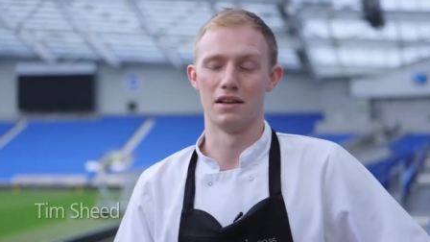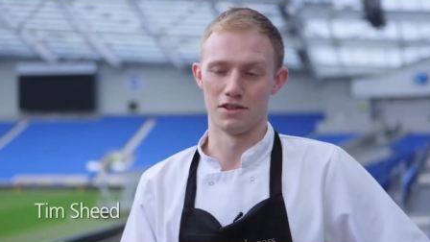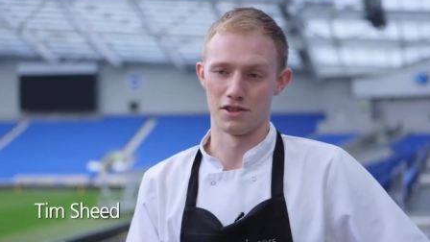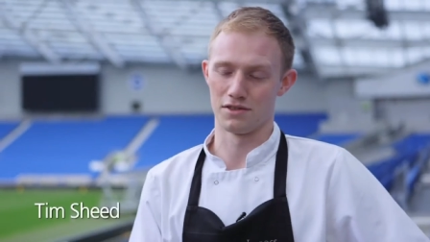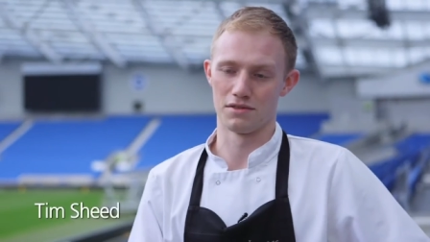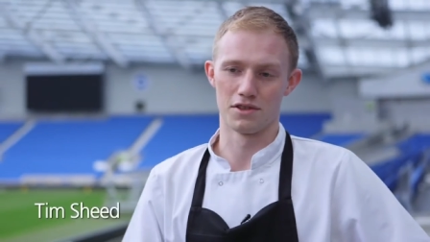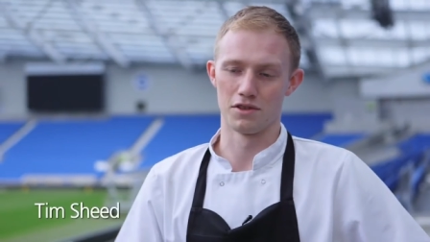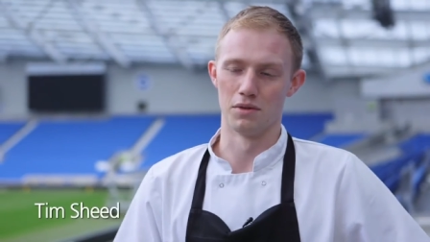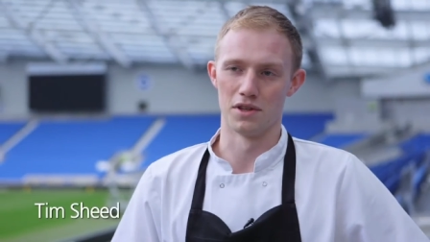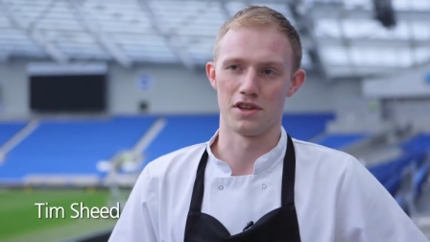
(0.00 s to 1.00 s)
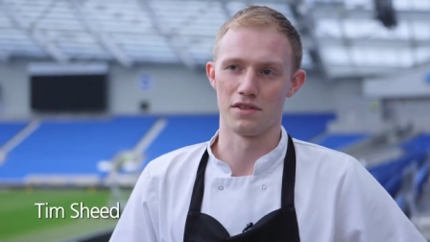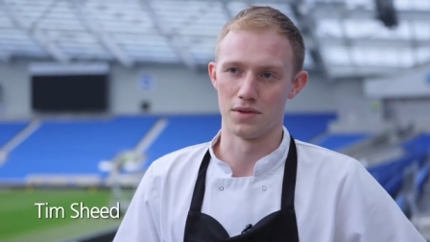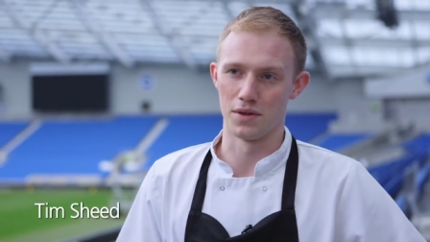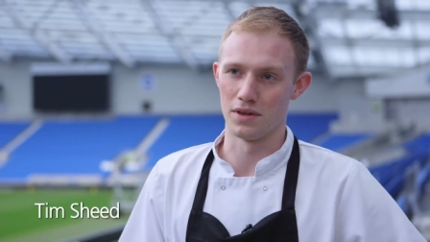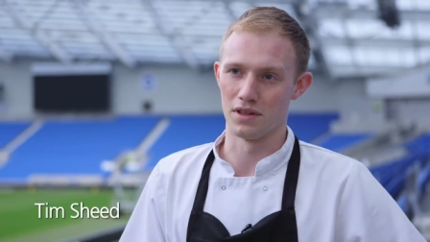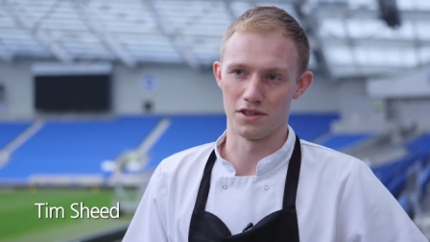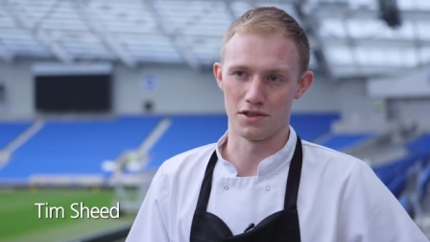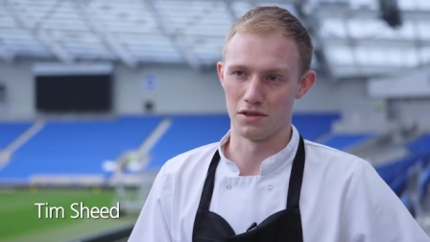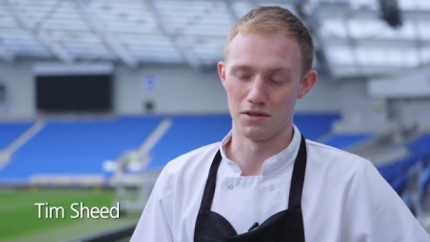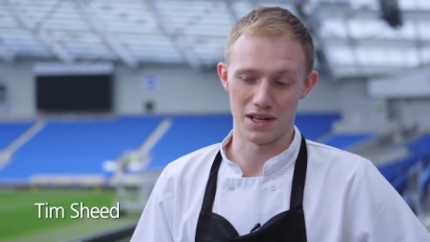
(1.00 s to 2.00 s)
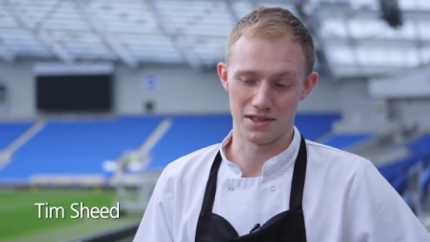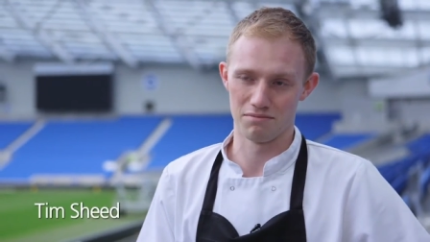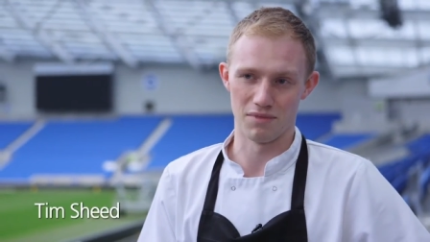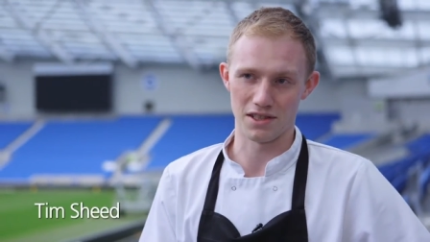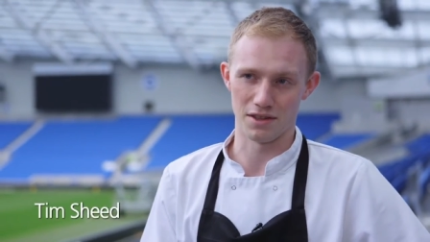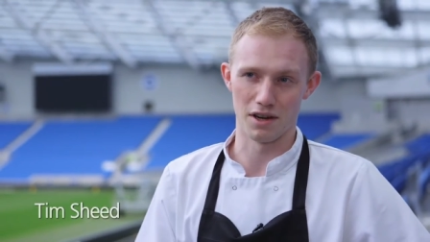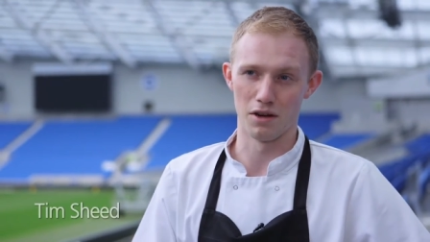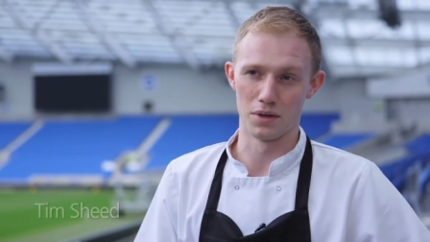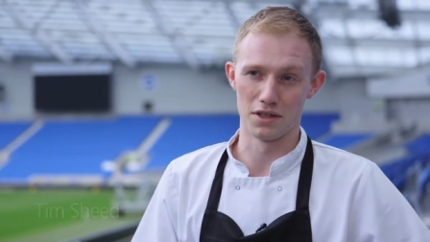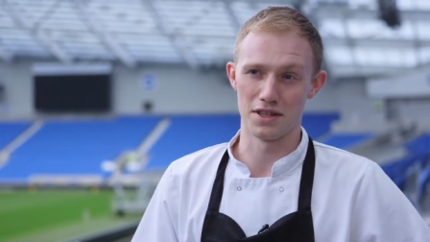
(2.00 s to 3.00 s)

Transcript: I just saw what the chefs were doing and I just thought that's, that's something I want